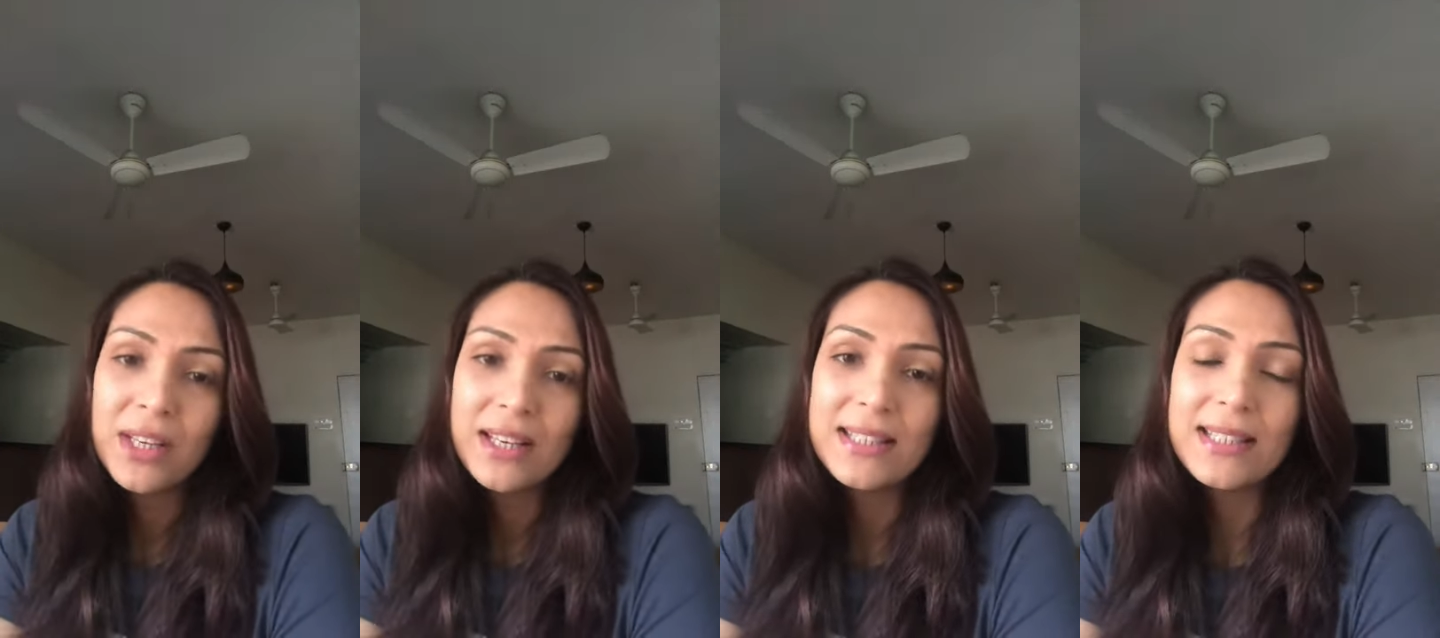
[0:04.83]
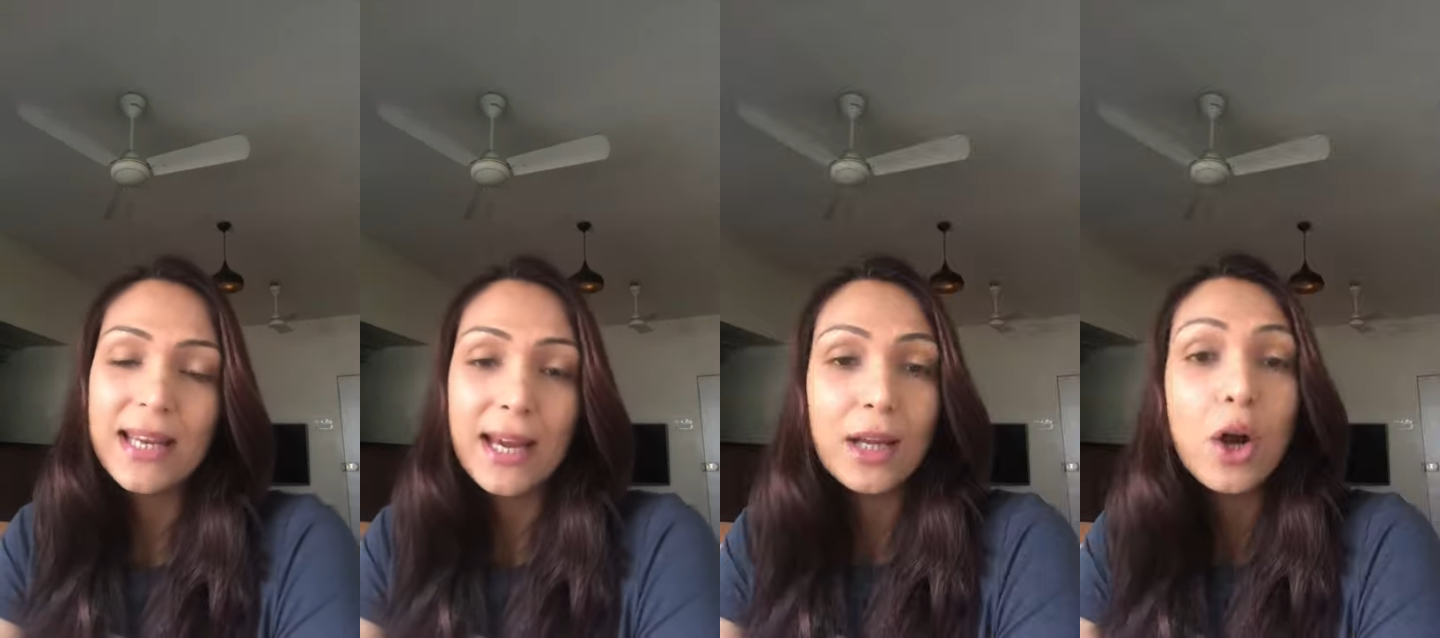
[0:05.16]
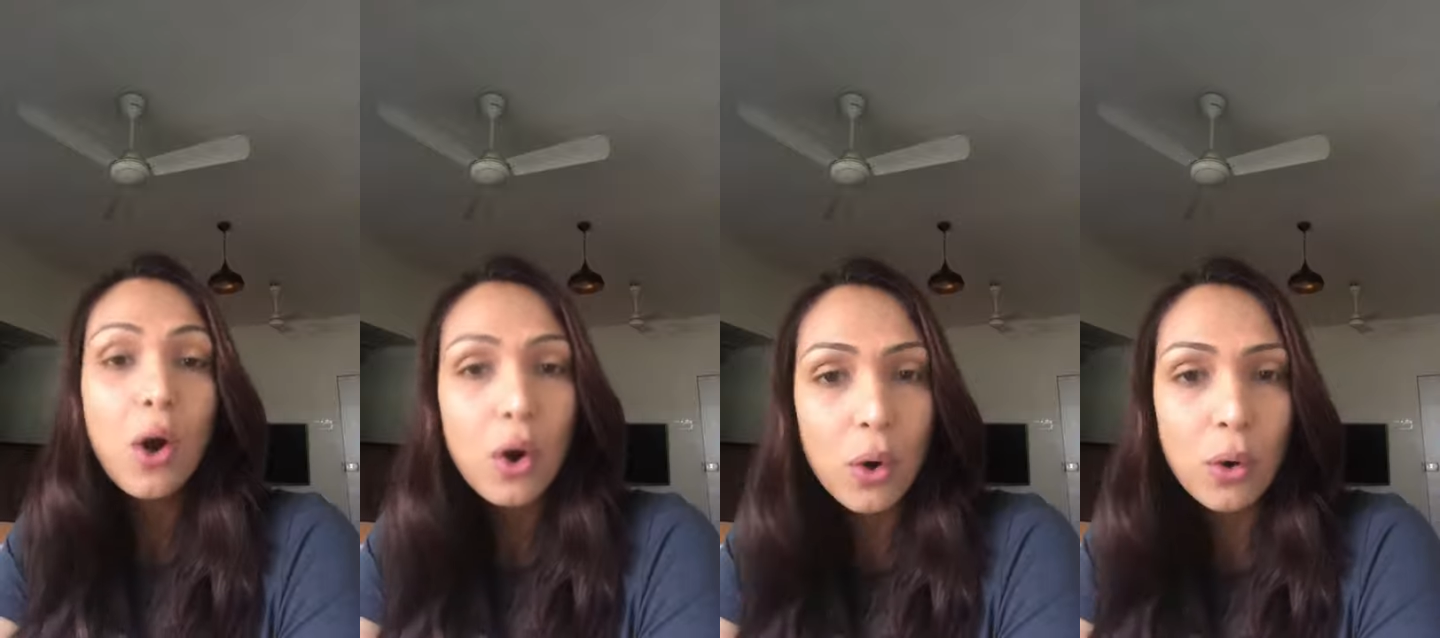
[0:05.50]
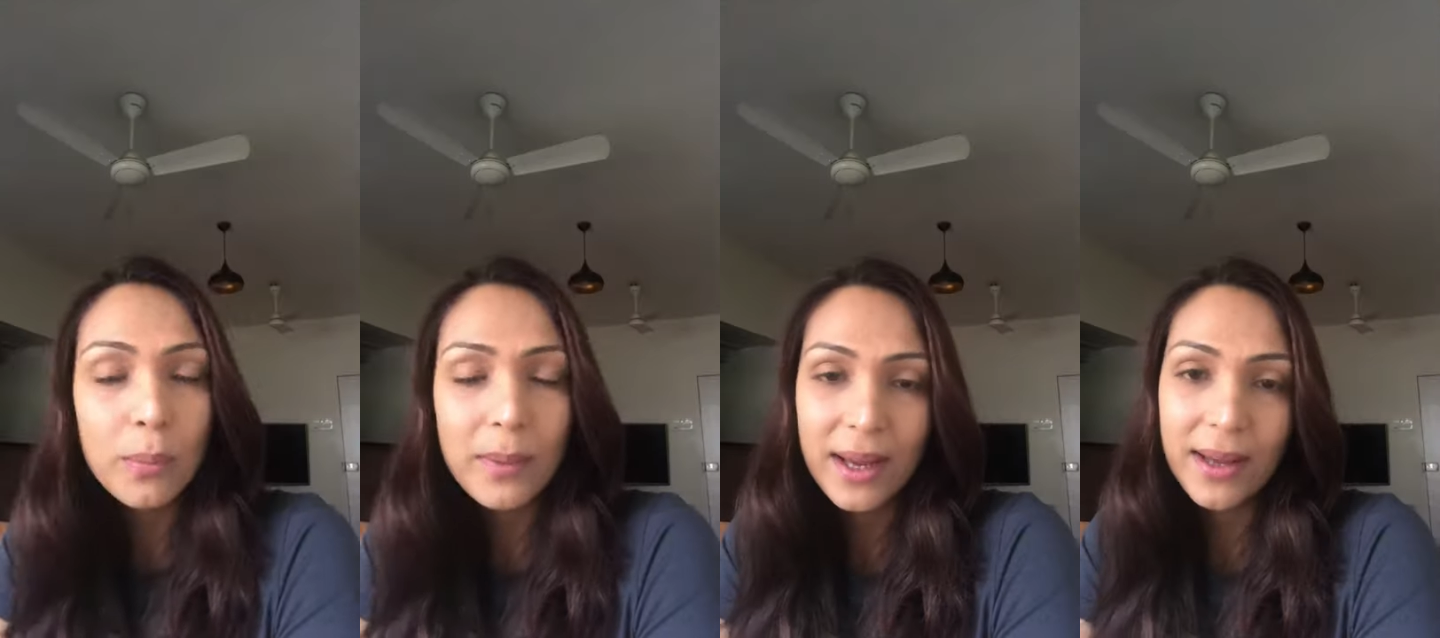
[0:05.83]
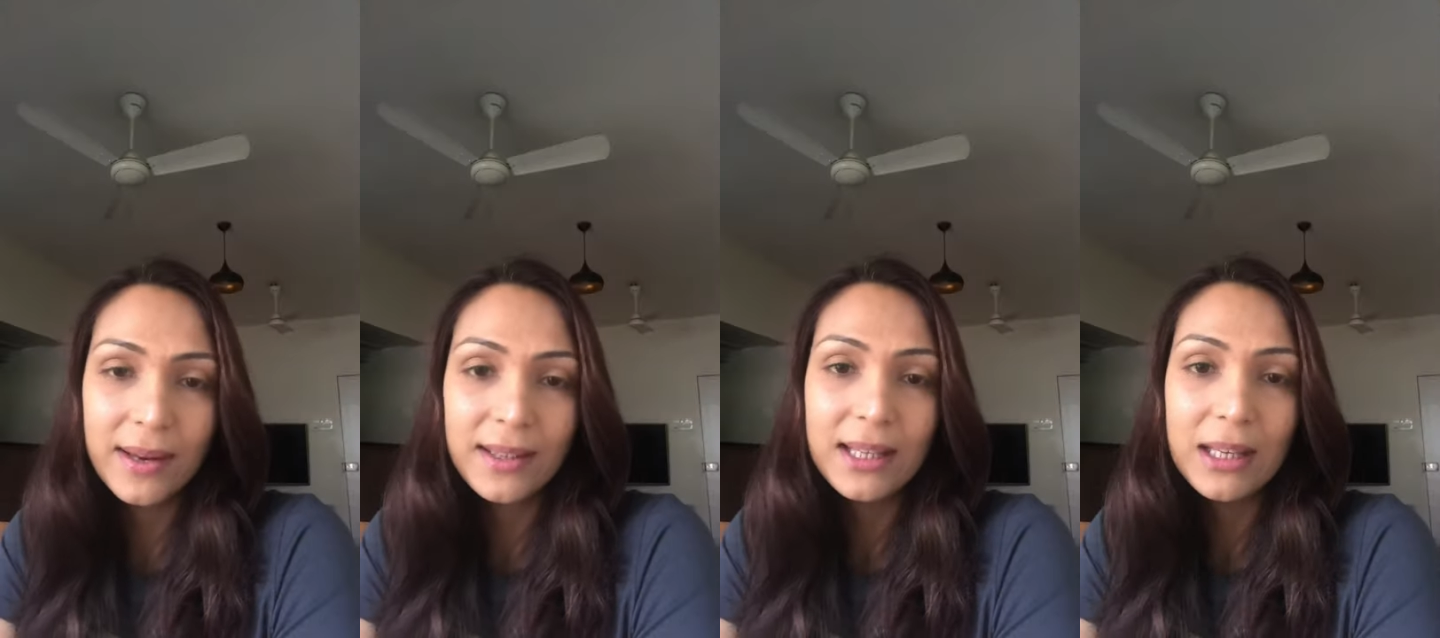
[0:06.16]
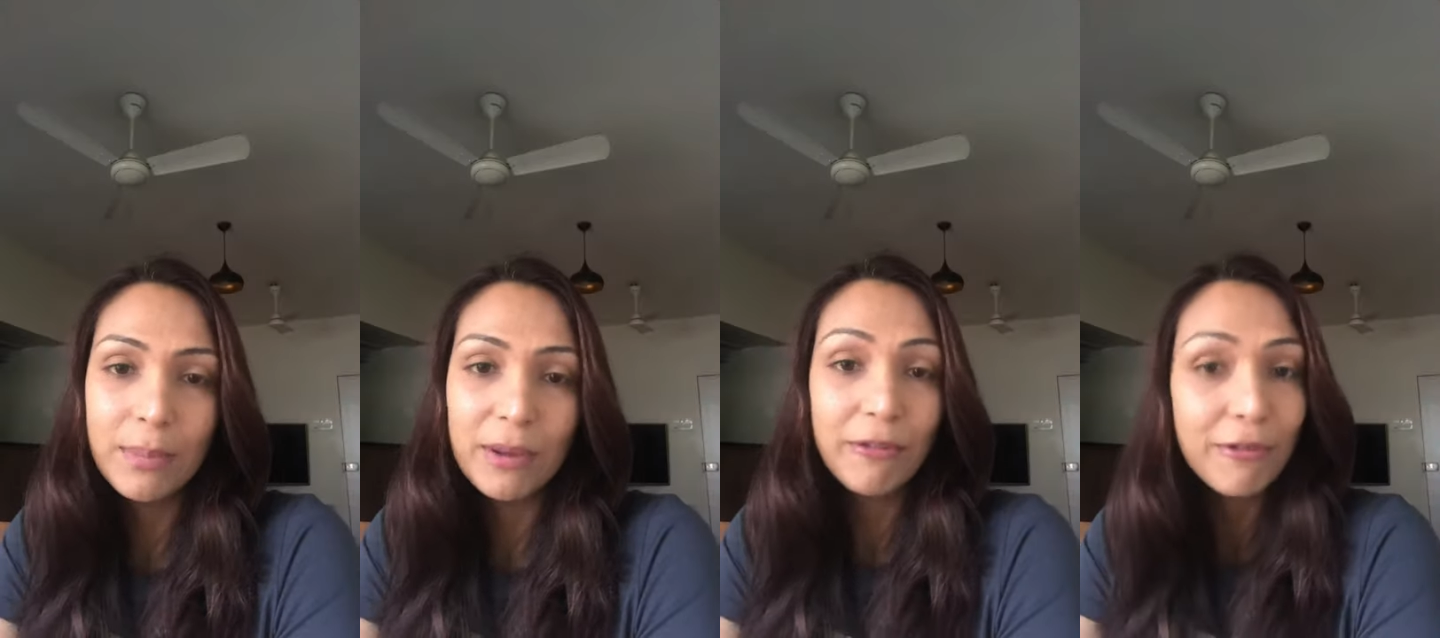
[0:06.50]
staying home and
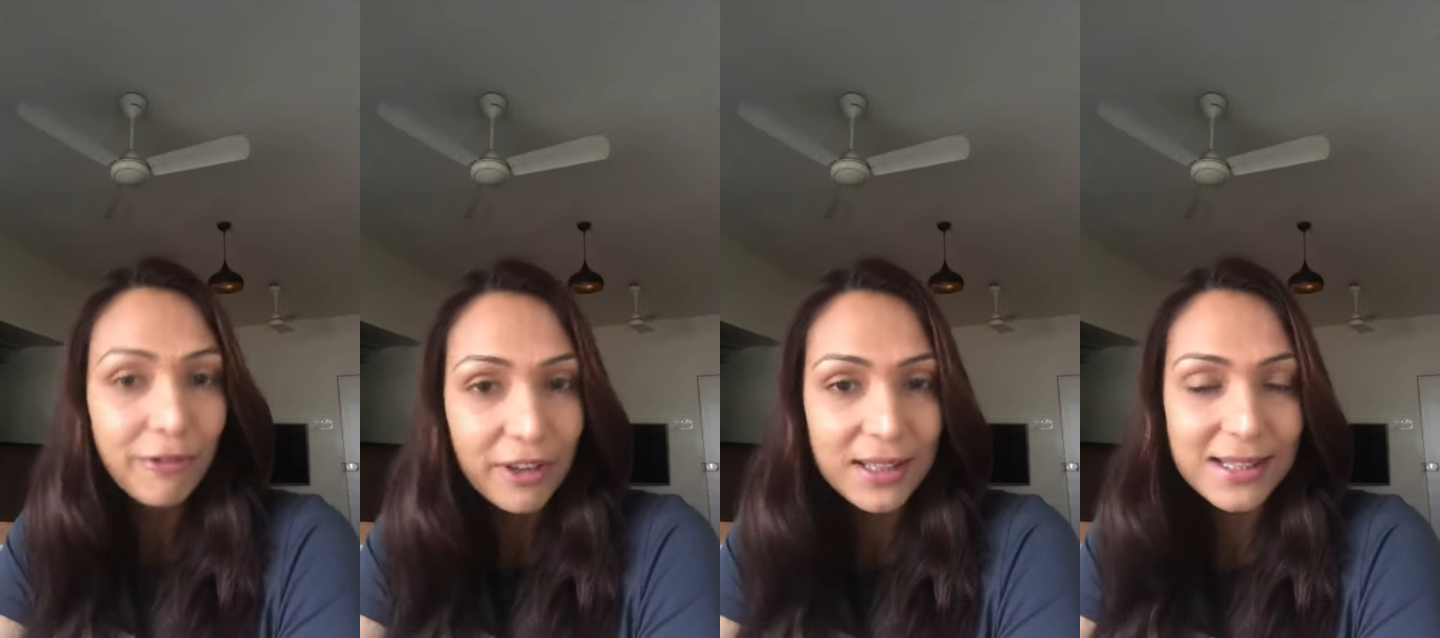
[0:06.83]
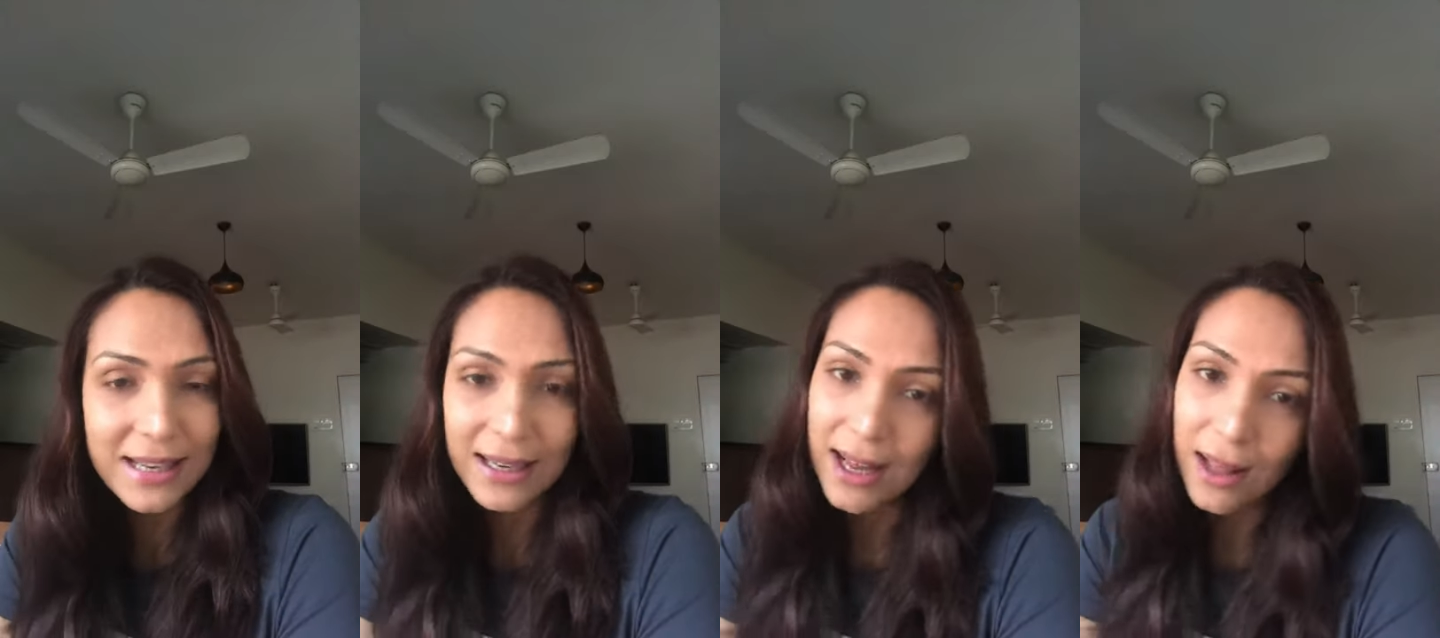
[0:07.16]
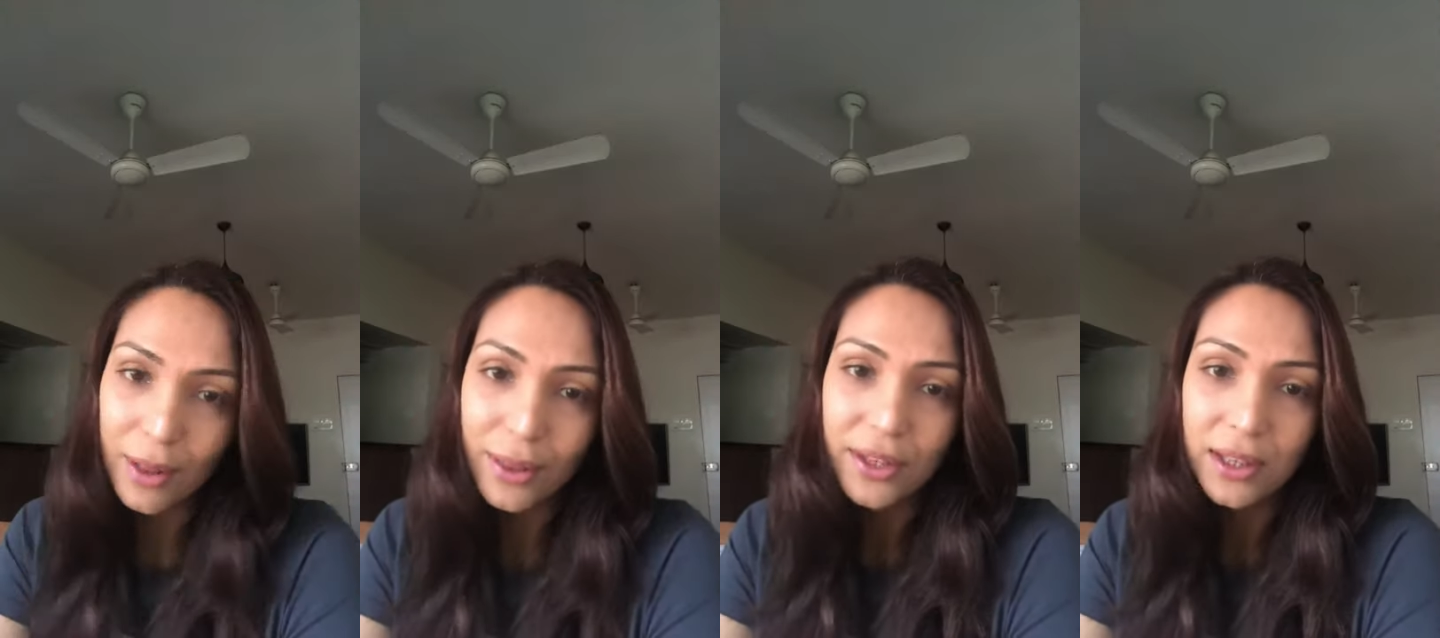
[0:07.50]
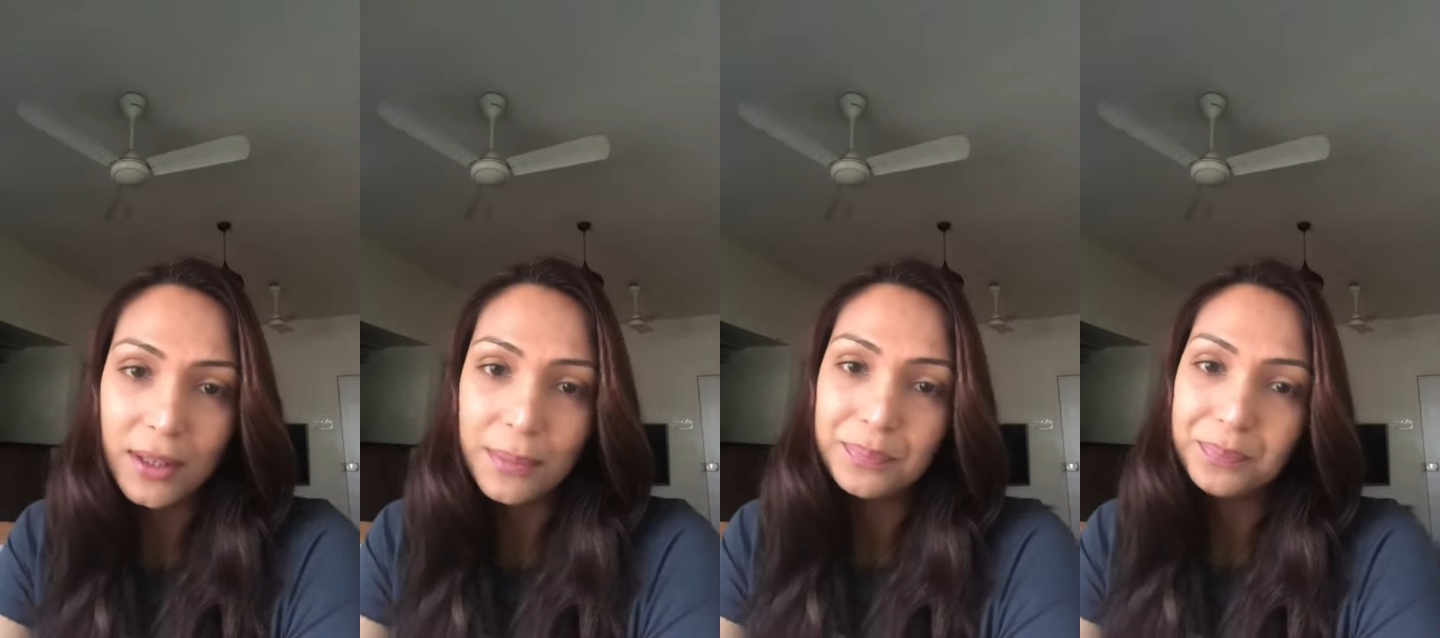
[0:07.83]
keeping fit and healthy.